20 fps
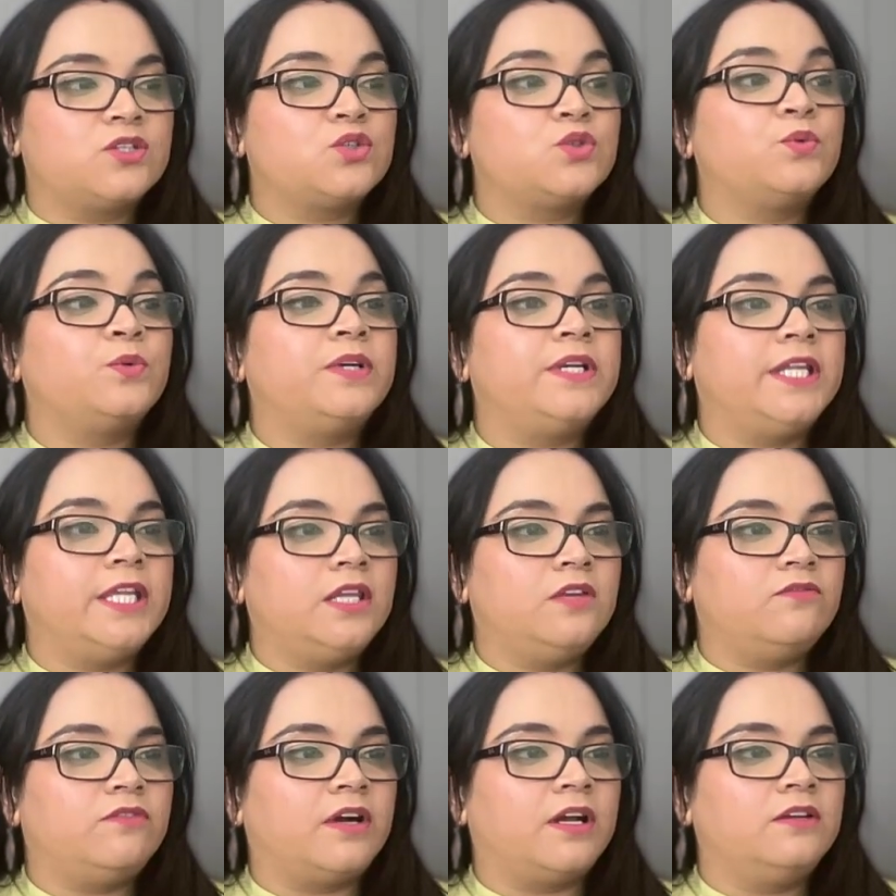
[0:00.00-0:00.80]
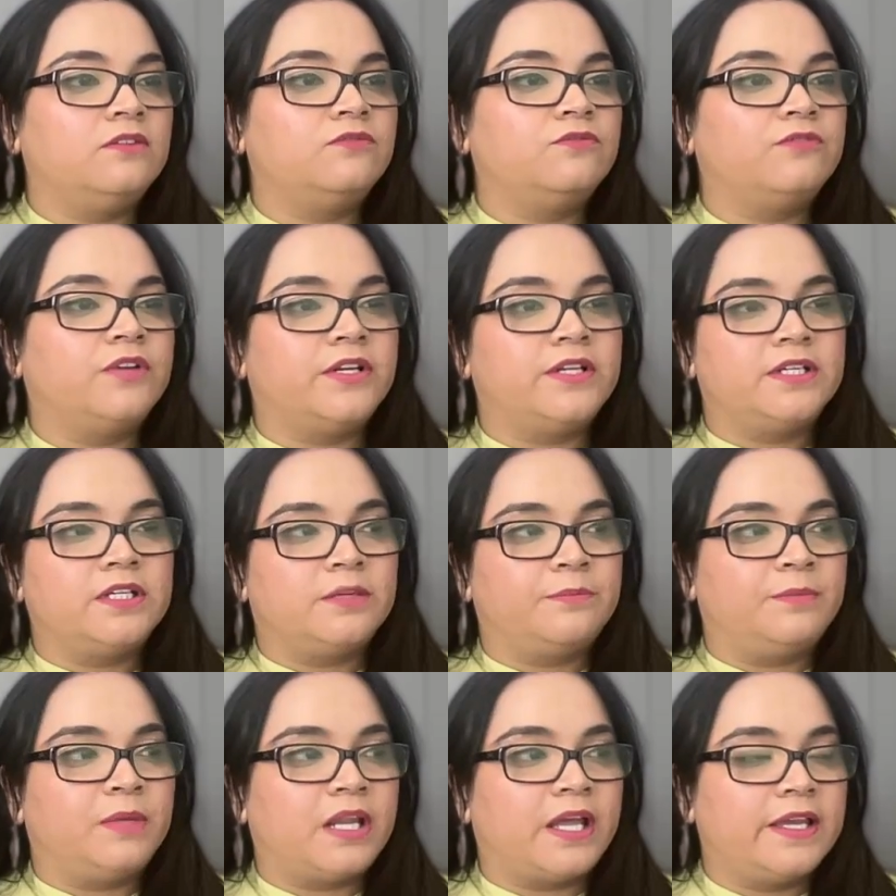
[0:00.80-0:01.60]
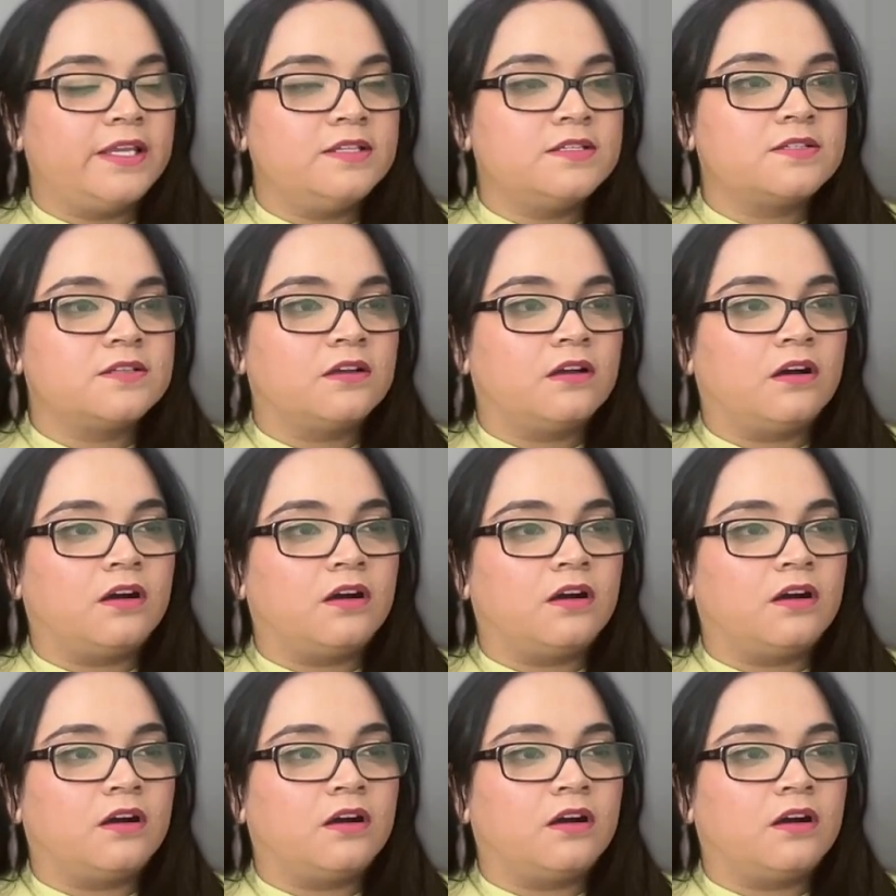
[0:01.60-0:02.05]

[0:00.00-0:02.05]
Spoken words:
to d1 where it applies